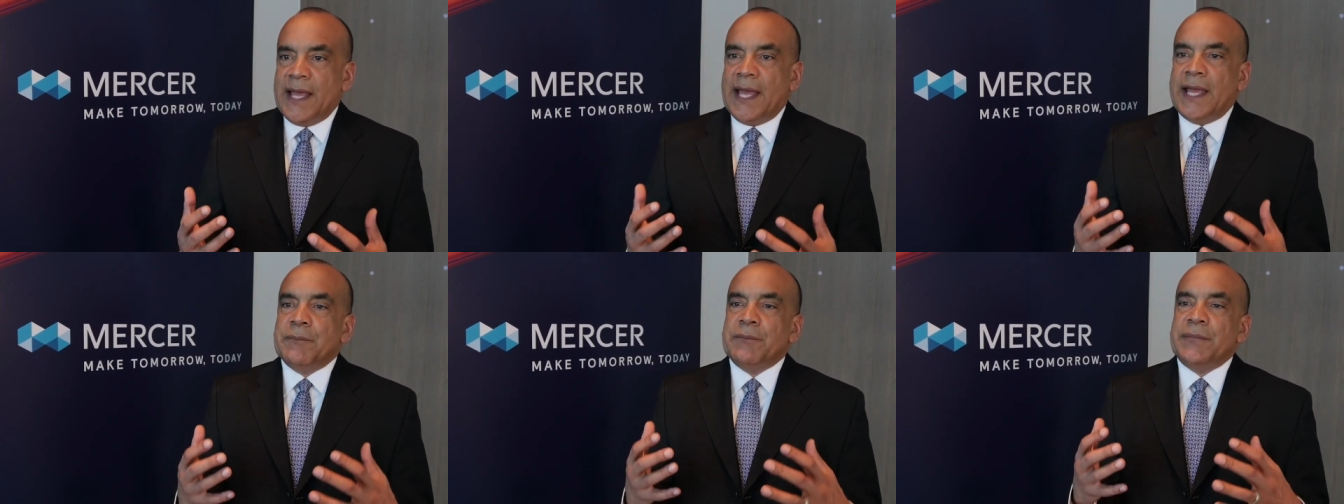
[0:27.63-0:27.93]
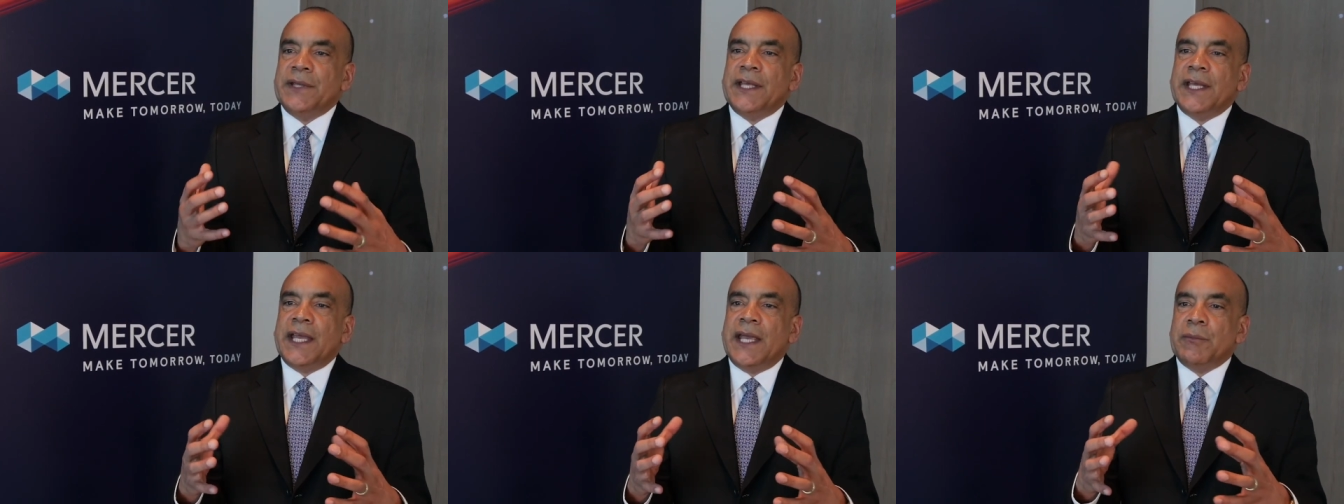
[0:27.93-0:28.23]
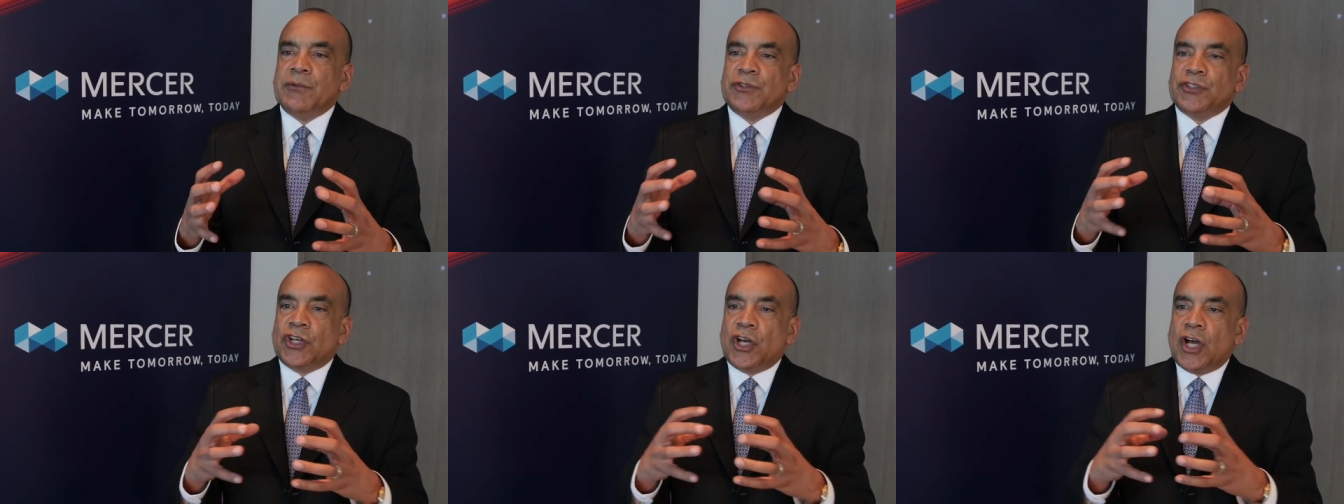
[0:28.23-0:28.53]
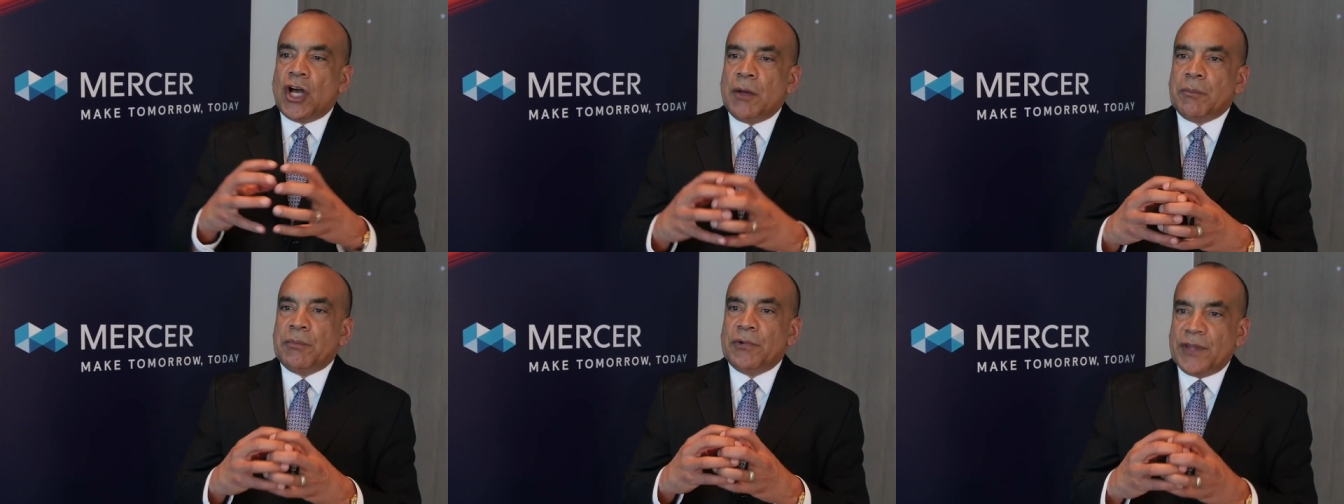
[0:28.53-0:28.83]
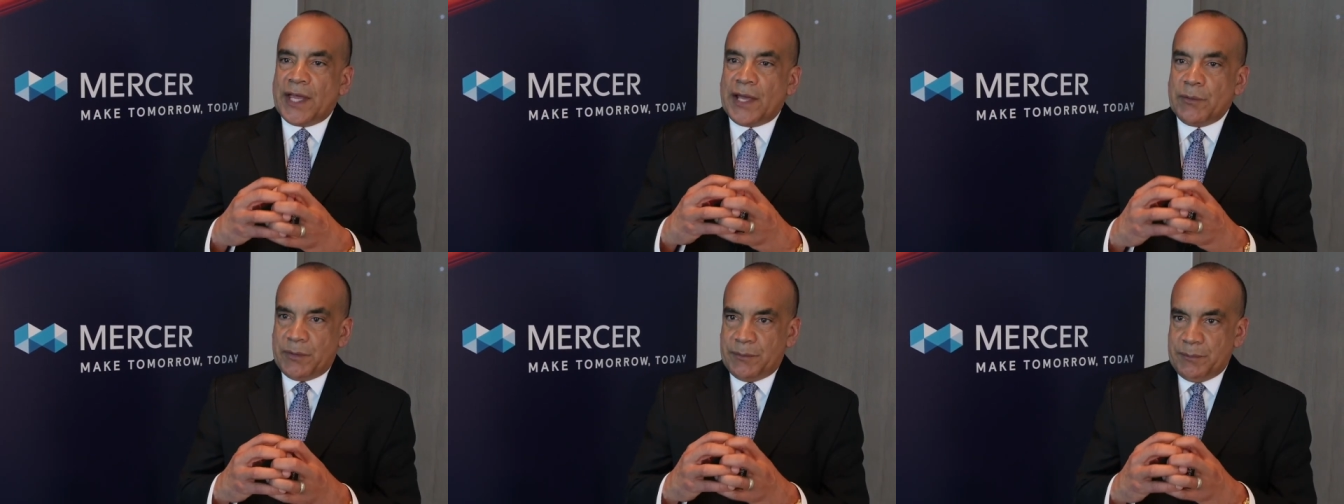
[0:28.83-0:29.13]
and being able to couple
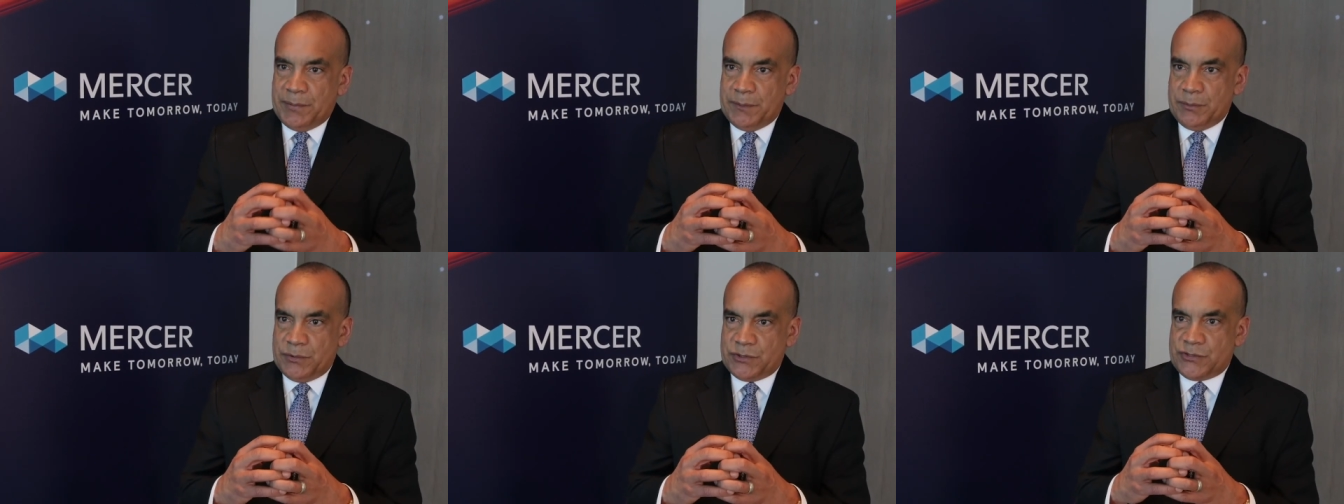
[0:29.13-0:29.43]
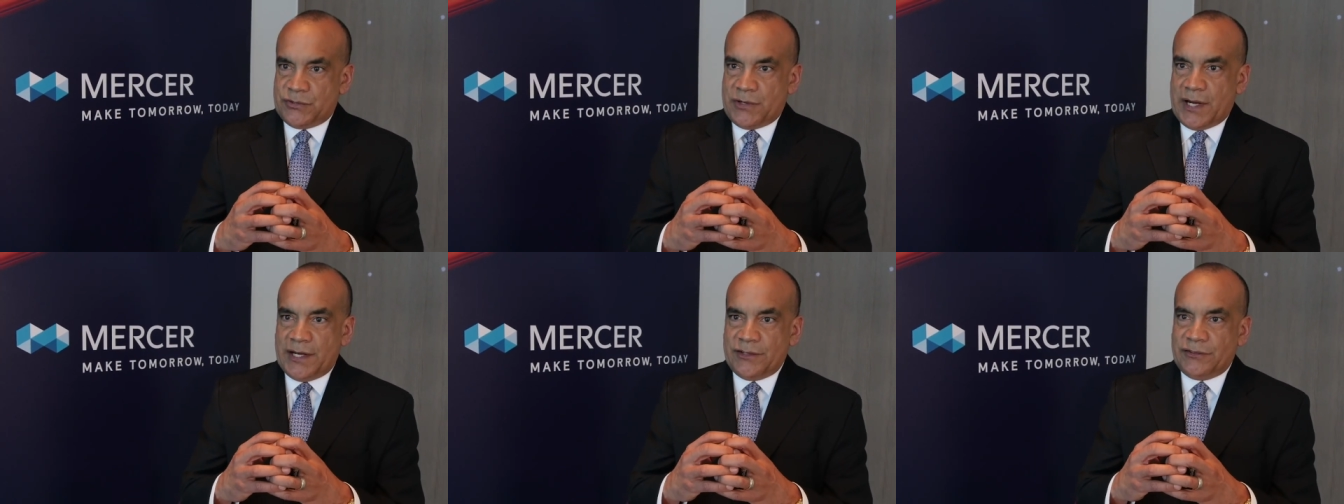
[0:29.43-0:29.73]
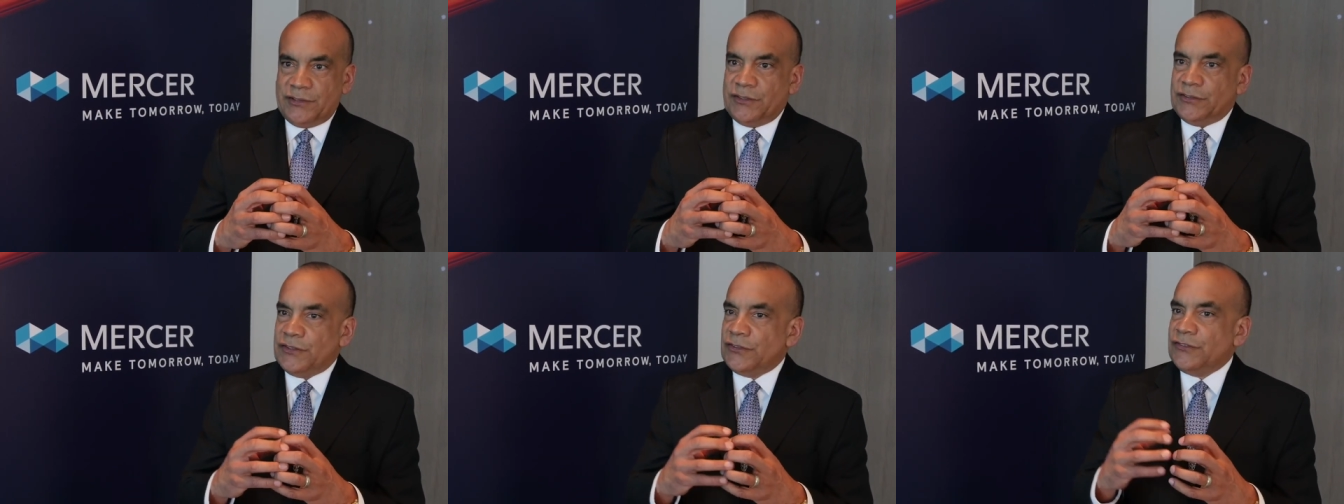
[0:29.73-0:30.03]
that with people's strategies.